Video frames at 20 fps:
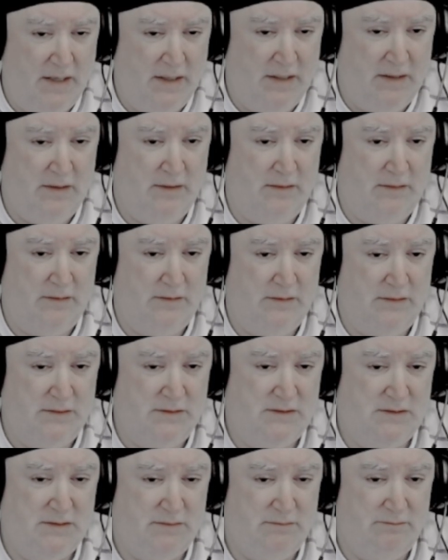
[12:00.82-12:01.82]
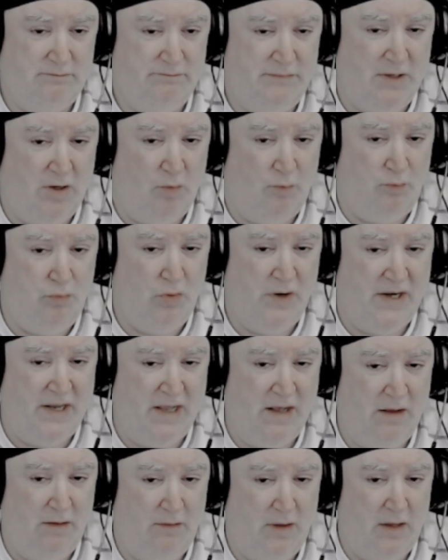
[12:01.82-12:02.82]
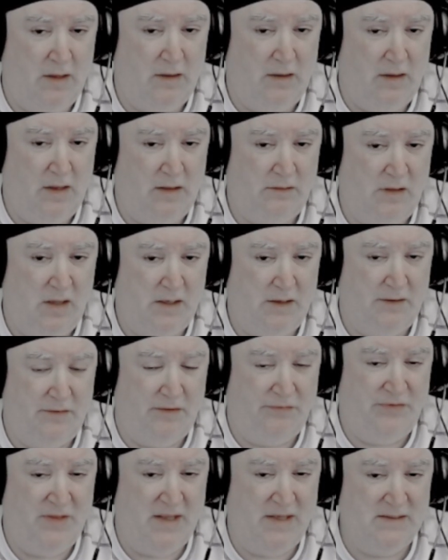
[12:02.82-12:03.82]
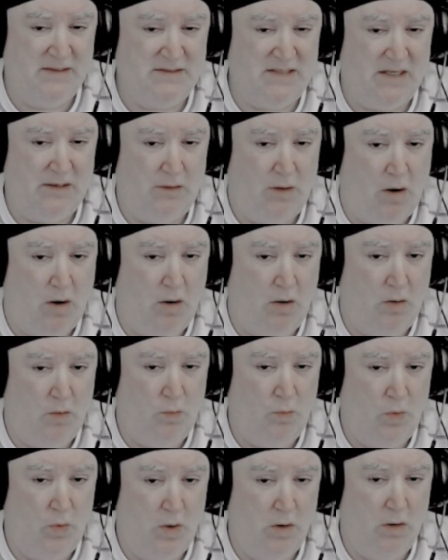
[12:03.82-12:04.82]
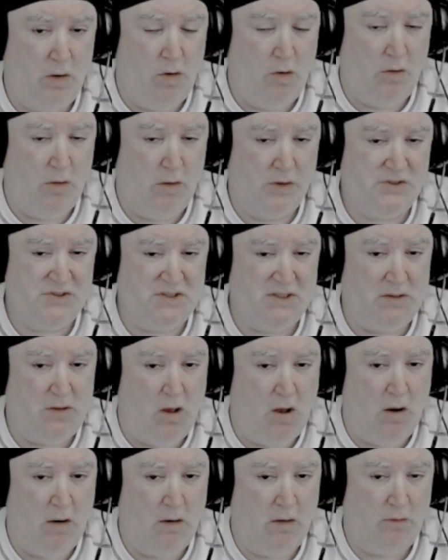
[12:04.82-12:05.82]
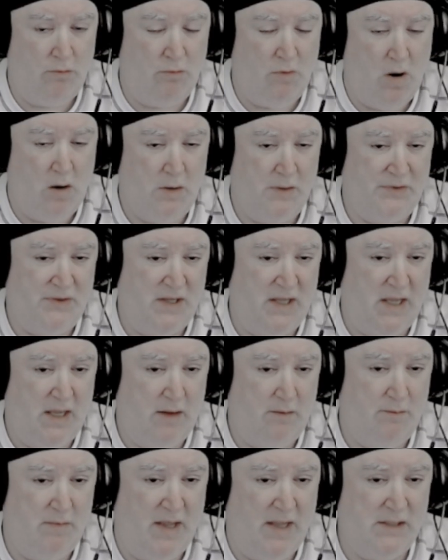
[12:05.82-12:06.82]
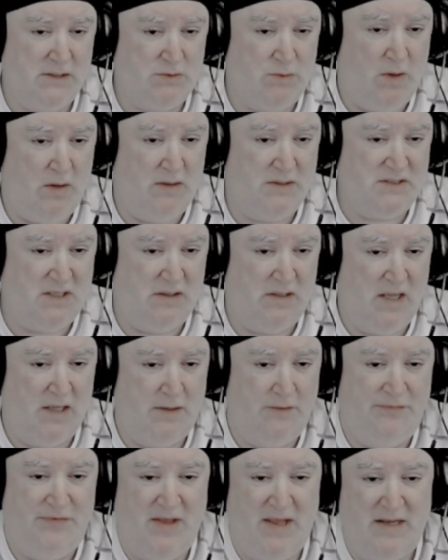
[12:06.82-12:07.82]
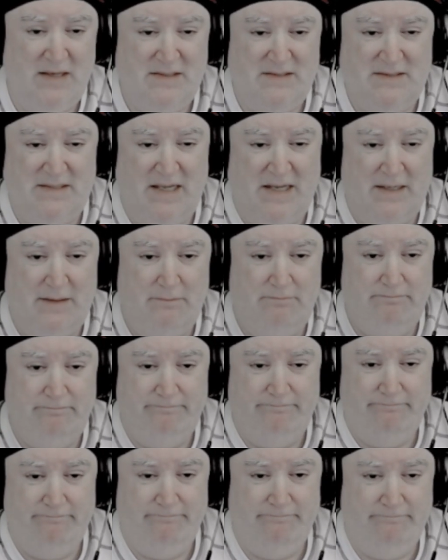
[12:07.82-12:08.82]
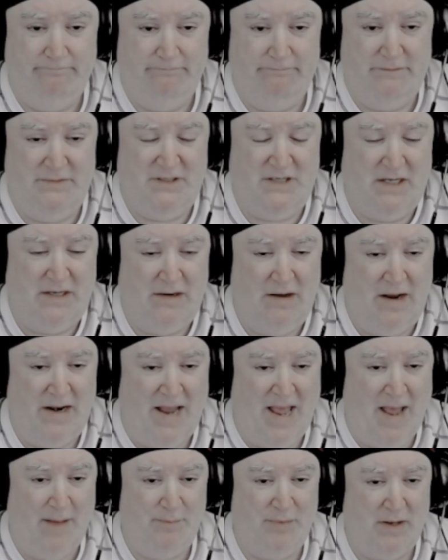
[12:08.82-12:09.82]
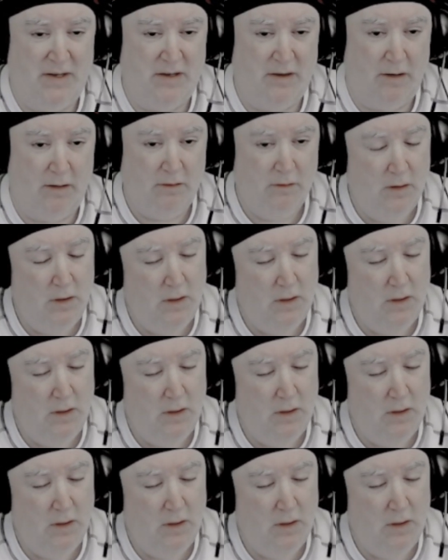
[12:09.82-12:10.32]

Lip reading: is pointing out a lot of the things that were or still are wrong with the game, as well as a lot of things that did not happen here.